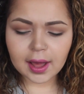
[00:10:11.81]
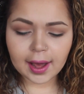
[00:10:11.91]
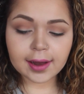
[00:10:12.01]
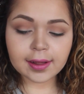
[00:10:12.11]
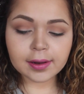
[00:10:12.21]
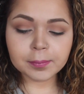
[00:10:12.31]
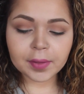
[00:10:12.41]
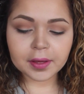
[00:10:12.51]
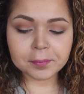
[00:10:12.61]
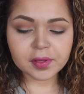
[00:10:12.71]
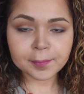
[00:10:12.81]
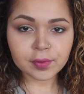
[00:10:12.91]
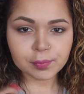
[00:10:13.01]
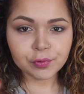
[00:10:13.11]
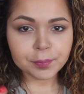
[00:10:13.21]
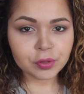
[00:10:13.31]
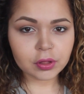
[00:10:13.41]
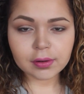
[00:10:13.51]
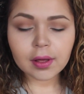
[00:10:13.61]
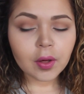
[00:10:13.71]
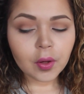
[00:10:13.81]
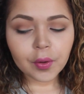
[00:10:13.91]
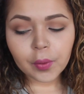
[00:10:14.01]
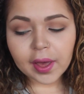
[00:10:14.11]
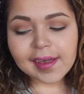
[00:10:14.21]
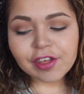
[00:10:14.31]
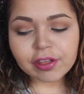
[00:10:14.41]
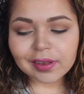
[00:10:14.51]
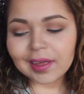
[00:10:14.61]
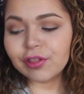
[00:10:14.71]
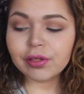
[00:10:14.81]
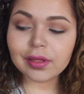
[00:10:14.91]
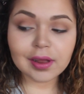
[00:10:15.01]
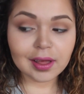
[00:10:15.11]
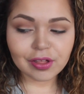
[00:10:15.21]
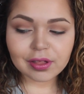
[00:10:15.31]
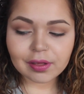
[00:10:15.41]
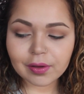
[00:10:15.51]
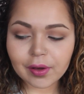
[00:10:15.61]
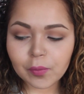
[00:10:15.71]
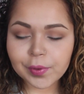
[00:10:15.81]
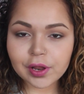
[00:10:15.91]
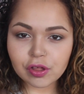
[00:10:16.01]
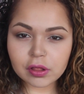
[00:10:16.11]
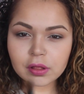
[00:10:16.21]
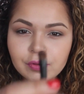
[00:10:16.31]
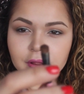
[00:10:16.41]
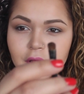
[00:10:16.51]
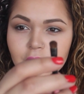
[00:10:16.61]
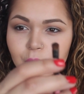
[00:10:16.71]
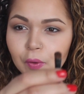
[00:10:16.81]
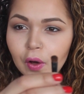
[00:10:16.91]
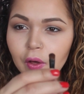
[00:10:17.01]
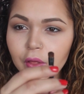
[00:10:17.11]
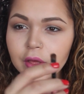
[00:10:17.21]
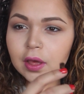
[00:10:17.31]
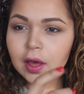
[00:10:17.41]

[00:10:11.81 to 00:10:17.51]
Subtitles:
I got it in my Ipsy subscription ages and ages and ages ago, but it's just a really small